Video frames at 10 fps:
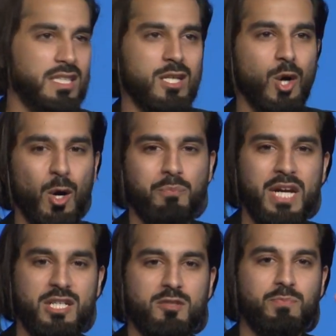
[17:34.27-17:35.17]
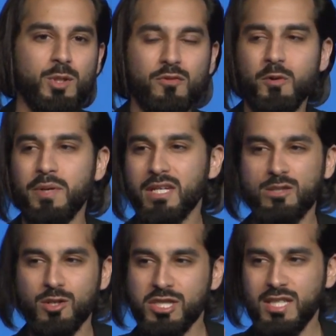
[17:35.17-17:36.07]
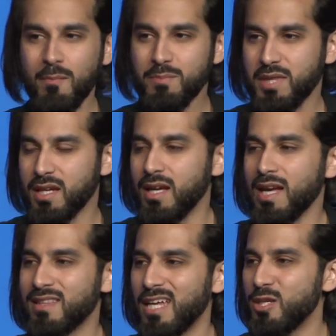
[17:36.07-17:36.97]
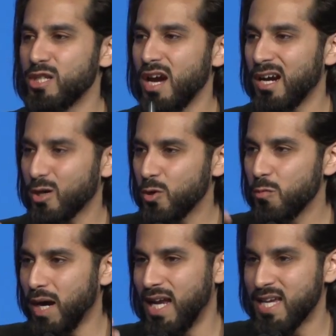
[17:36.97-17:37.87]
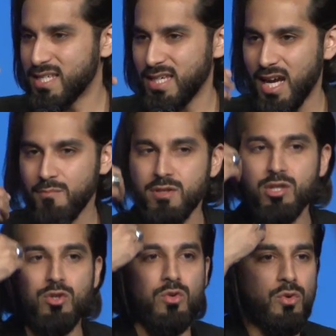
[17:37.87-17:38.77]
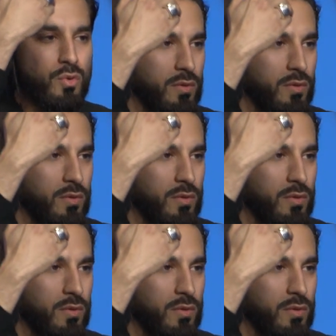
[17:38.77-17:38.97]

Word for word: He called patience beautiful because there is something that Yaqub alayhi salam knew.